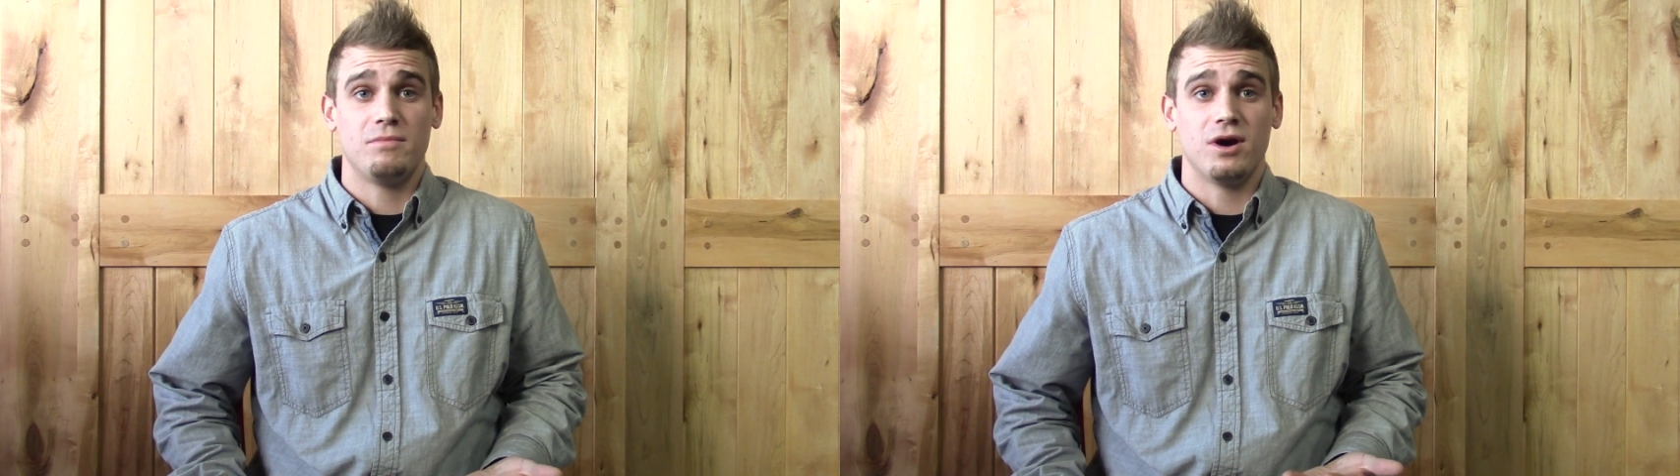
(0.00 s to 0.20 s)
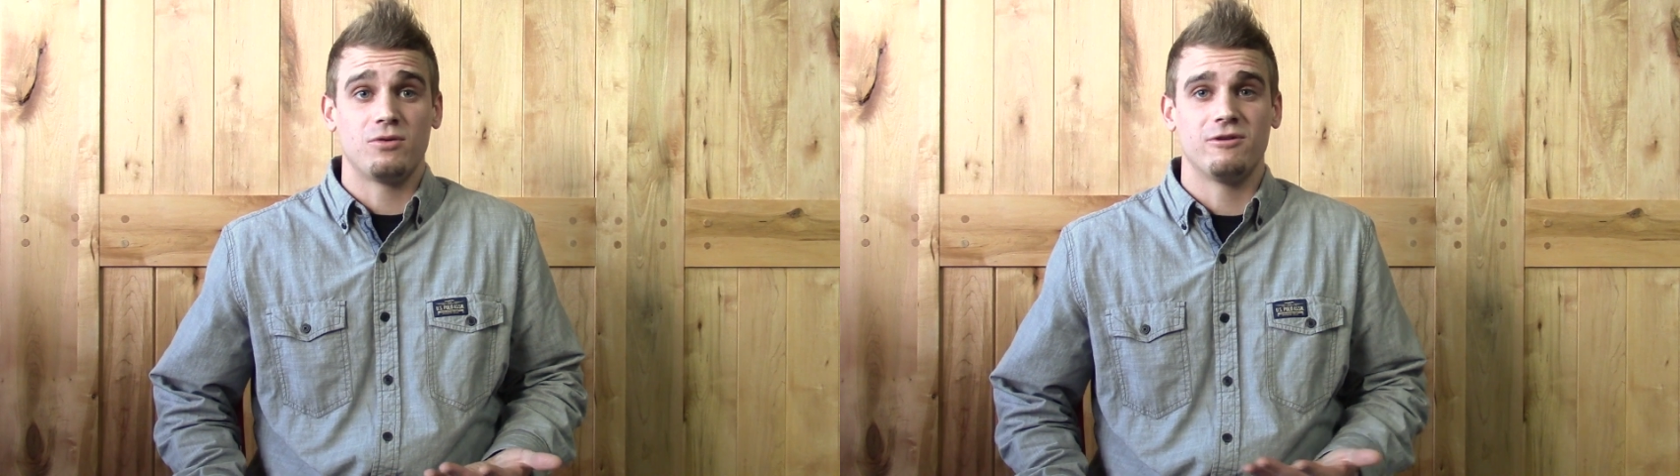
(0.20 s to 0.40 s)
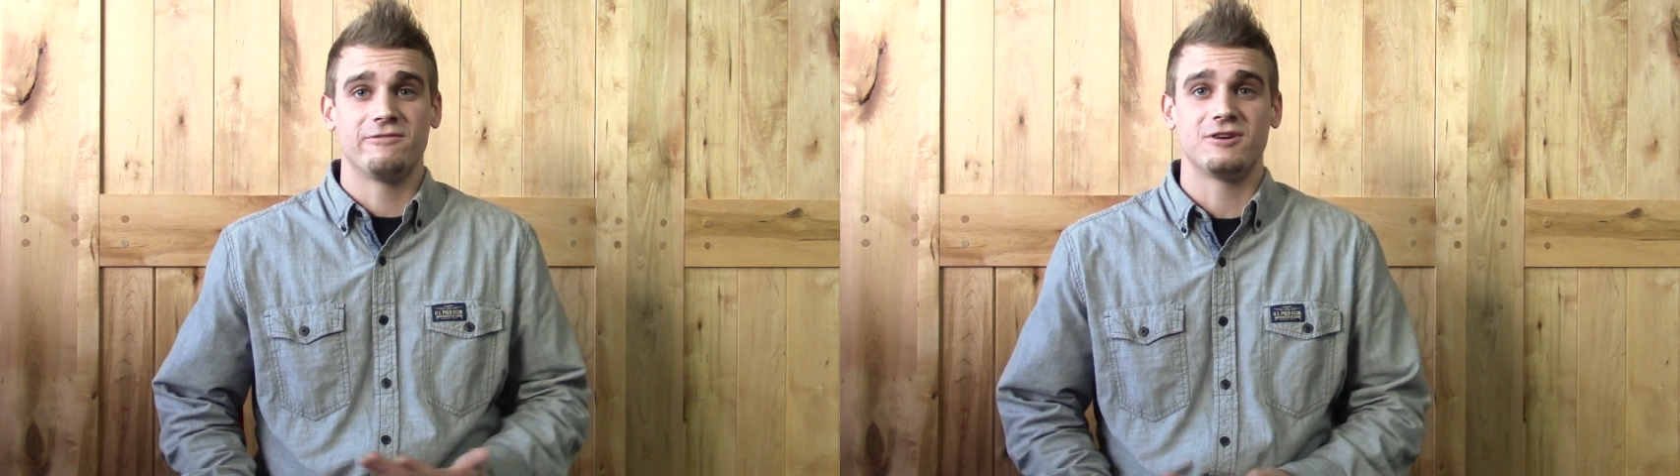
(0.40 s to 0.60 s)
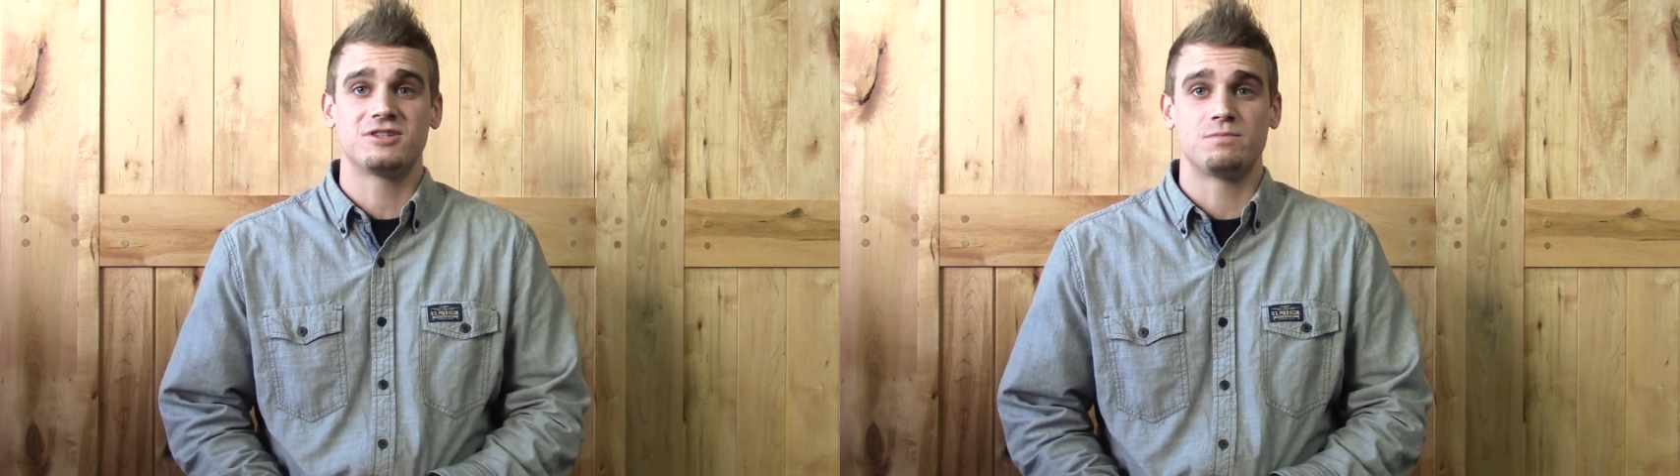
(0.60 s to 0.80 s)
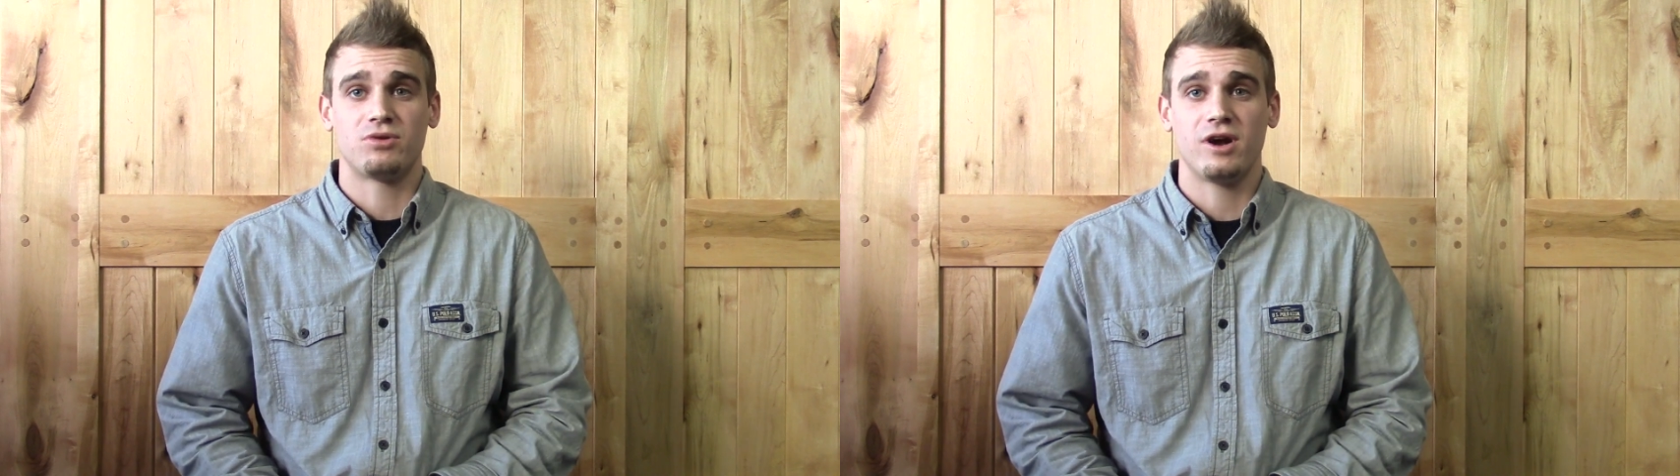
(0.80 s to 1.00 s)
but
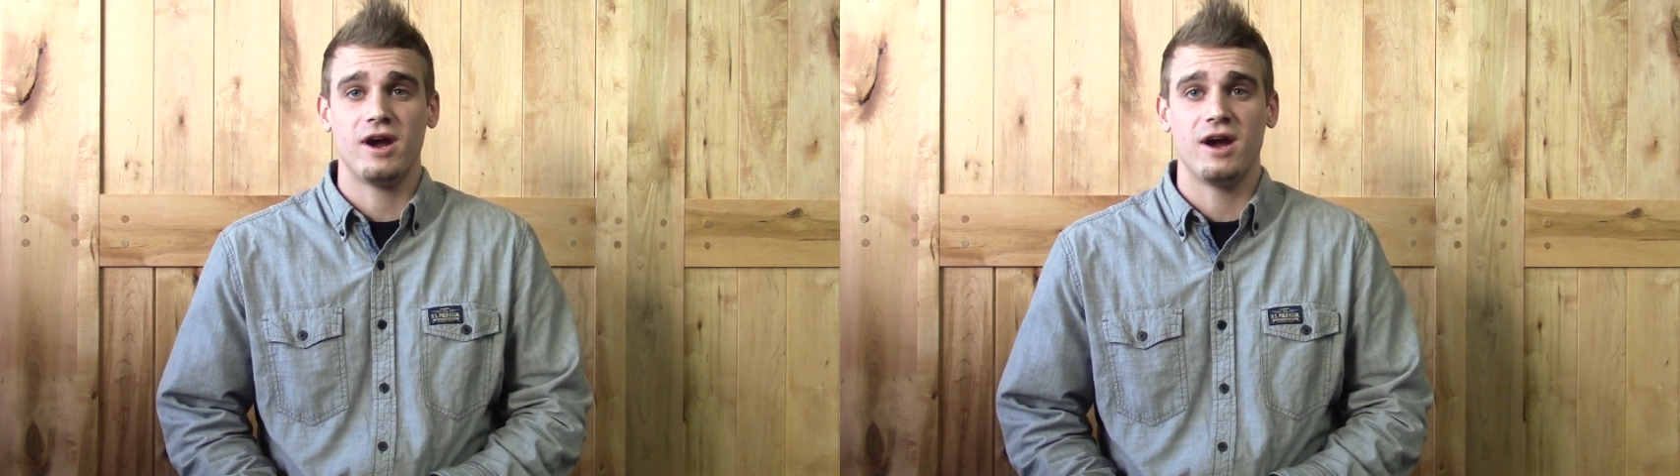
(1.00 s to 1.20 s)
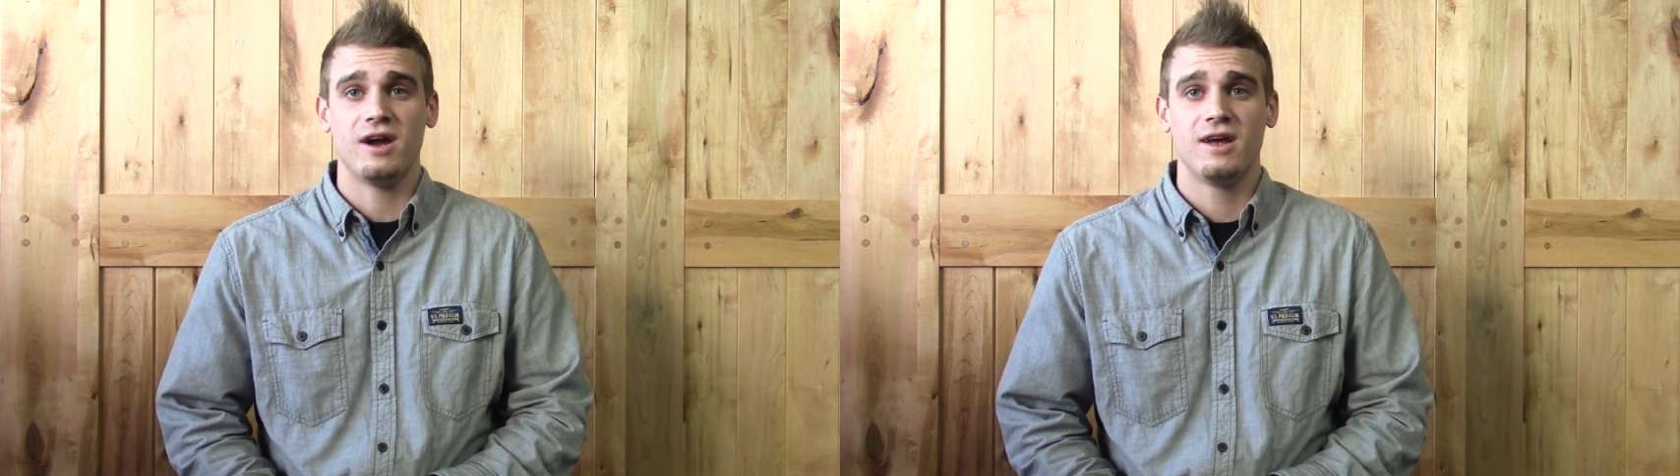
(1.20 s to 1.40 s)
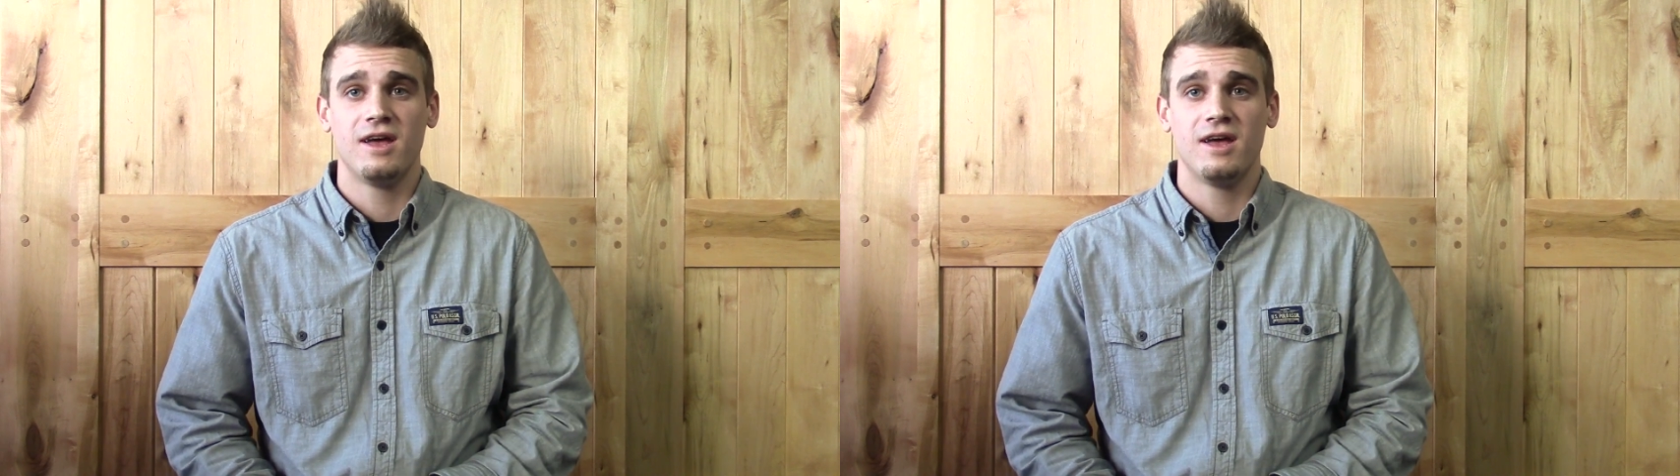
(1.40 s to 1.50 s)
revert to prayer,